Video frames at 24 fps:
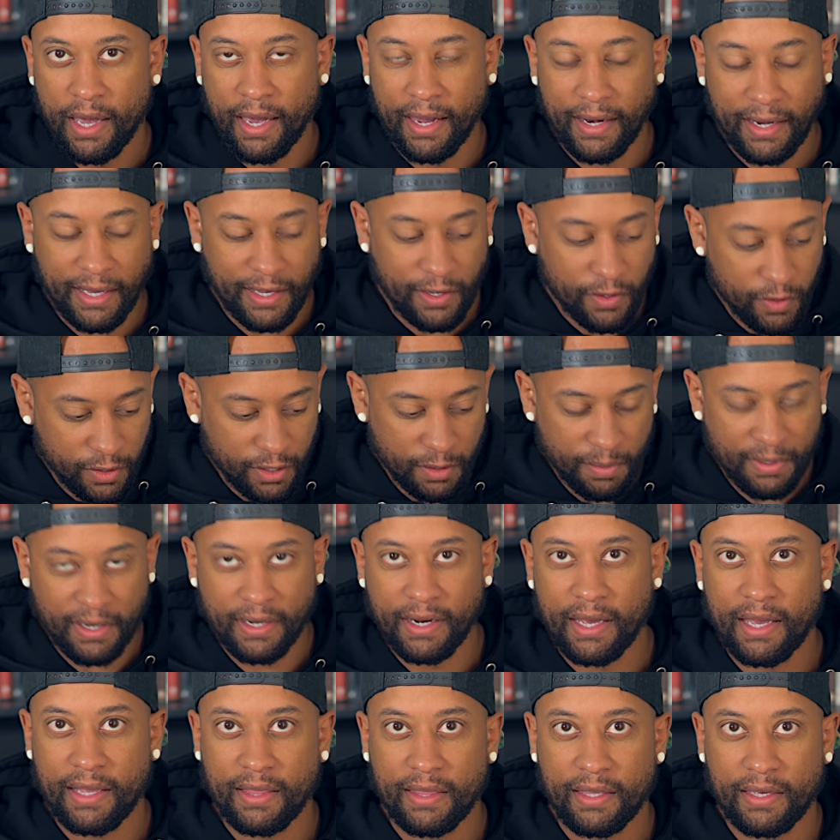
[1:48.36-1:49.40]
And he used to be
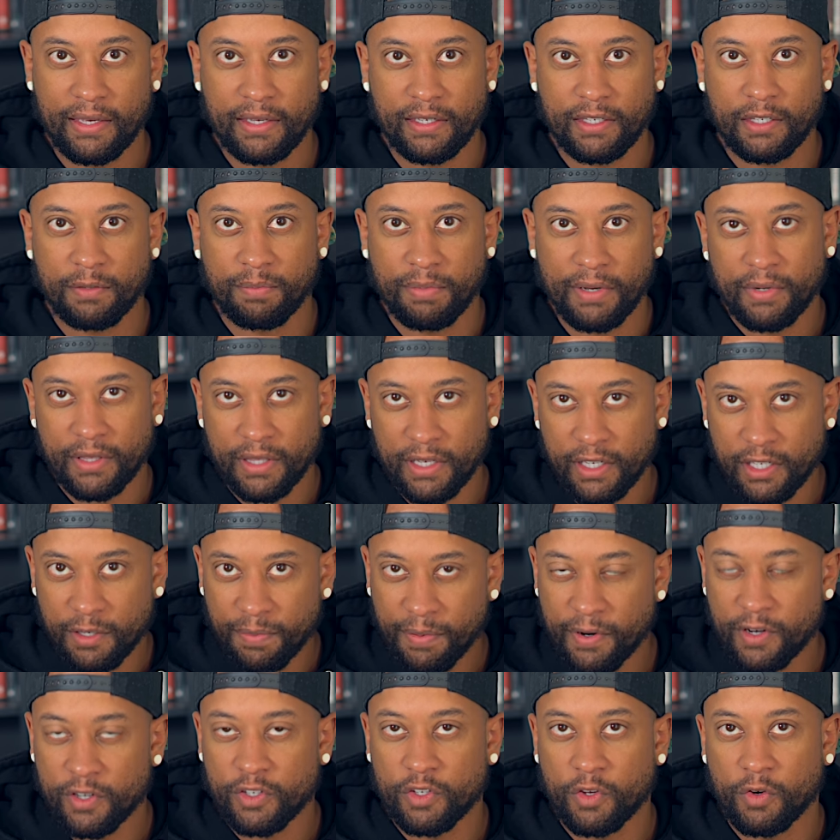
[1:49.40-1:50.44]
an atheist, but the
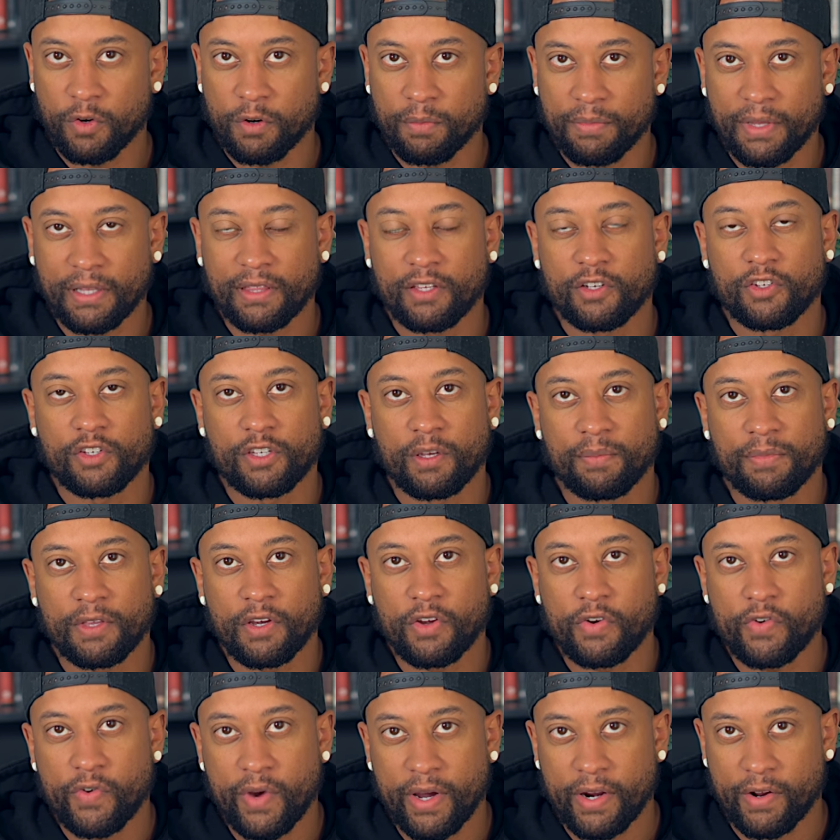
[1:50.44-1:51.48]
experience told him that there's
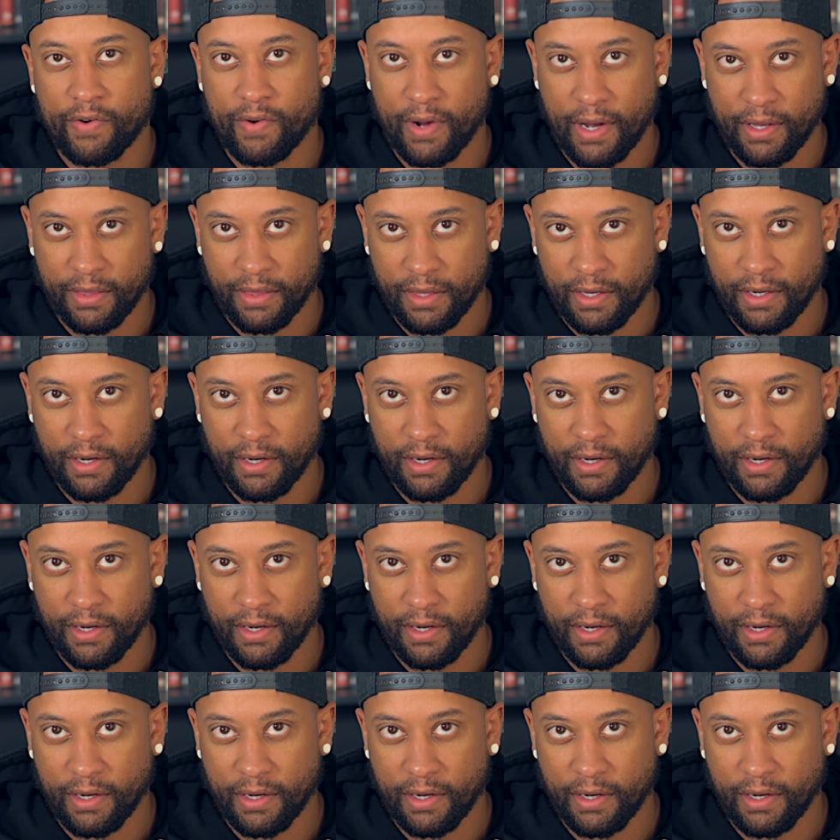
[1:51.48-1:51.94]
something greater out